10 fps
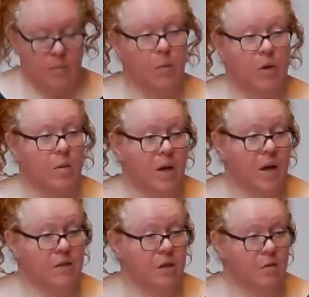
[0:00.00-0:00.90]
May we
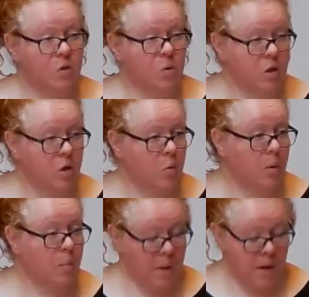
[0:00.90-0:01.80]
commit ourselves to a
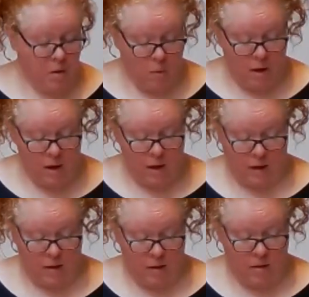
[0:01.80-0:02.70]
new and better way.
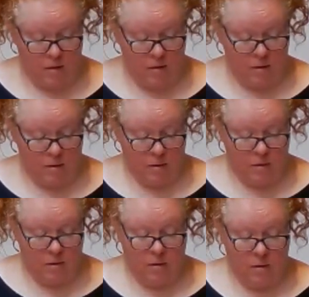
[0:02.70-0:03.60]

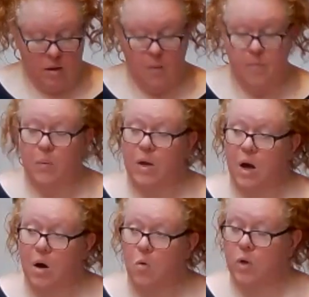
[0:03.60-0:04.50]
And may we
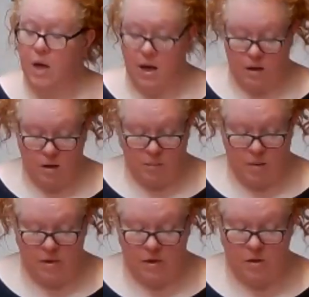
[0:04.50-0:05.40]
hold our
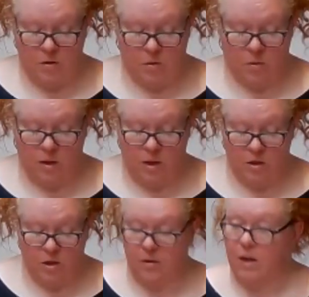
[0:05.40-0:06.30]
commitments to
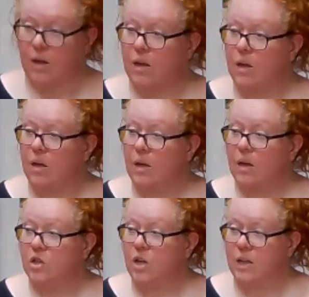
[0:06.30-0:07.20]
each other
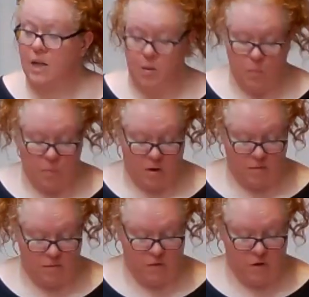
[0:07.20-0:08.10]
gently
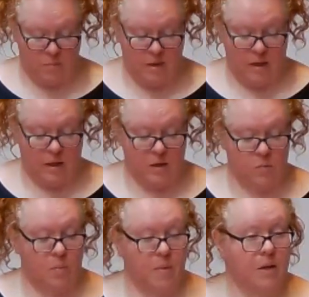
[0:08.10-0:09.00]
but firmly
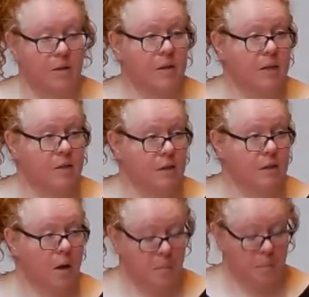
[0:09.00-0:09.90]
as we meet the days to
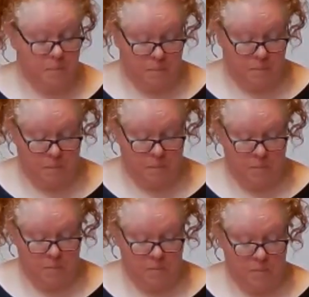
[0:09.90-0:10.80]
come.
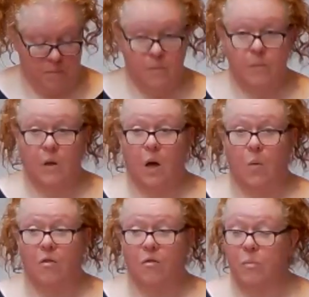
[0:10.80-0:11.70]

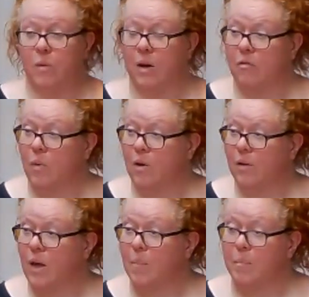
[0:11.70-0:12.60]
Go
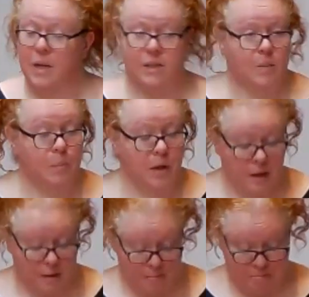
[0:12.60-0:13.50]
everyone, and blessed be.
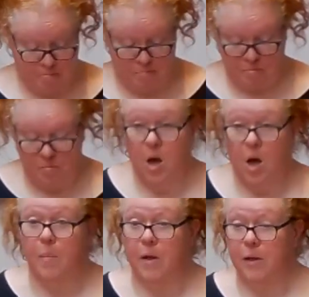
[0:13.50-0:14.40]

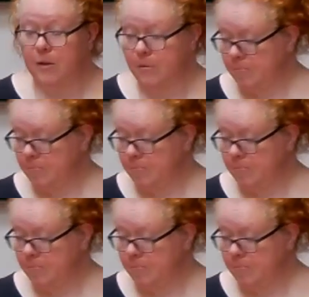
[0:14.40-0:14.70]
Amen.